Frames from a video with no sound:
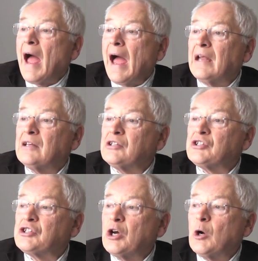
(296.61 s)
And
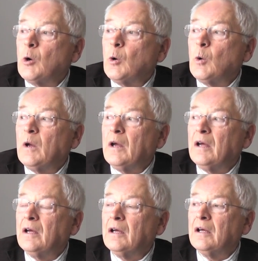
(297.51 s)
so
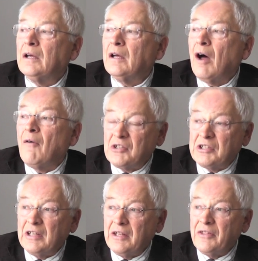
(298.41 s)

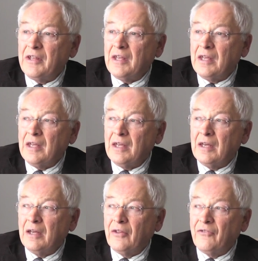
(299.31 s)
obviously the
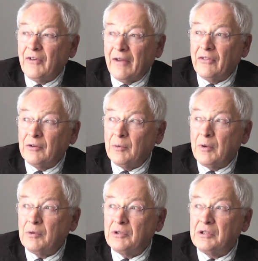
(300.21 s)
fact that
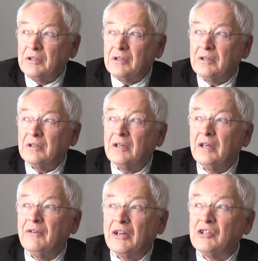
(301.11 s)
we would
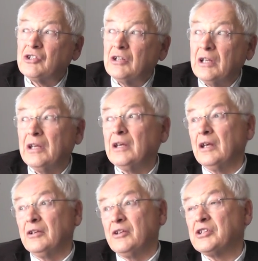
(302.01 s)
eventually,
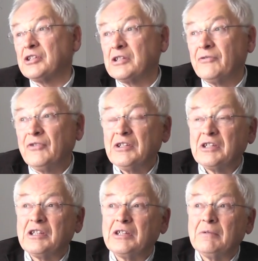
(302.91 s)
under this FIT
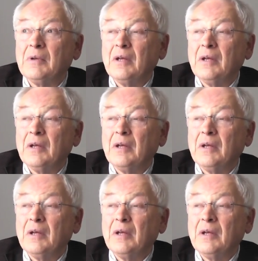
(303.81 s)
system,